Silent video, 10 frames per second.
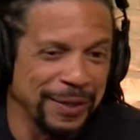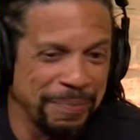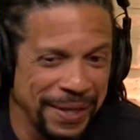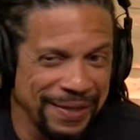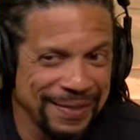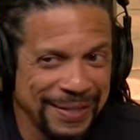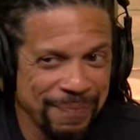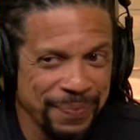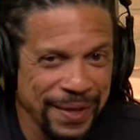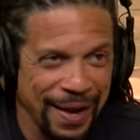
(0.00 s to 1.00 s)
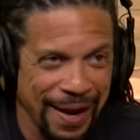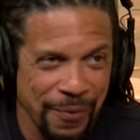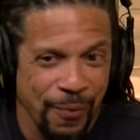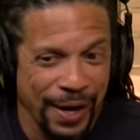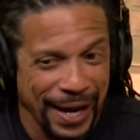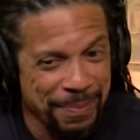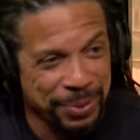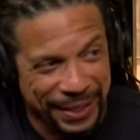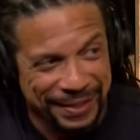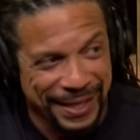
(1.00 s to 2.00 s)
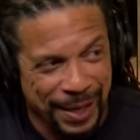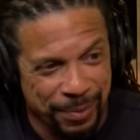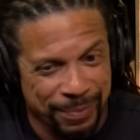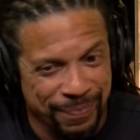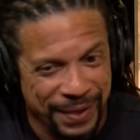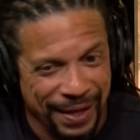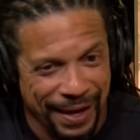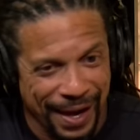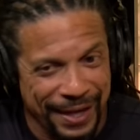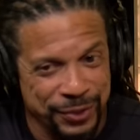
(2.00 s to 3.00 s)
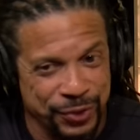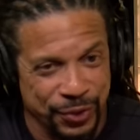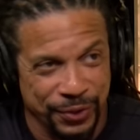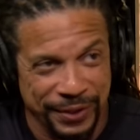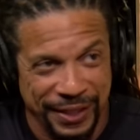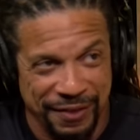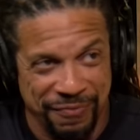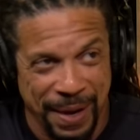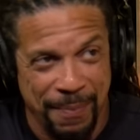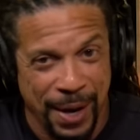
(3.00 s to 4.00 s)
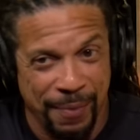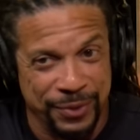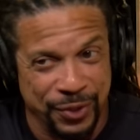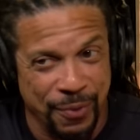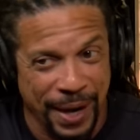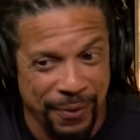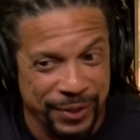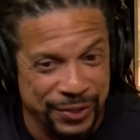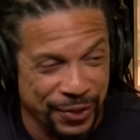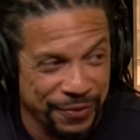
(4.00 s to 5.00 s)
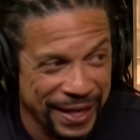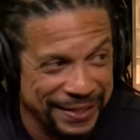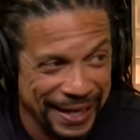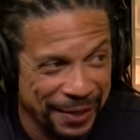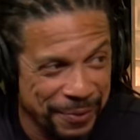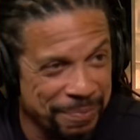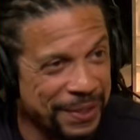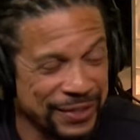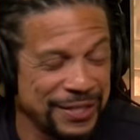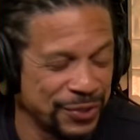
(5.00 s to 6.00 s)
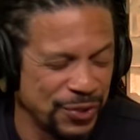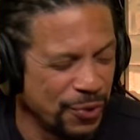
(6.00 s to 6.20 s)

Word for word: admit, when I played the album, I certainly, if my mom was home, I would turn that down because I just knew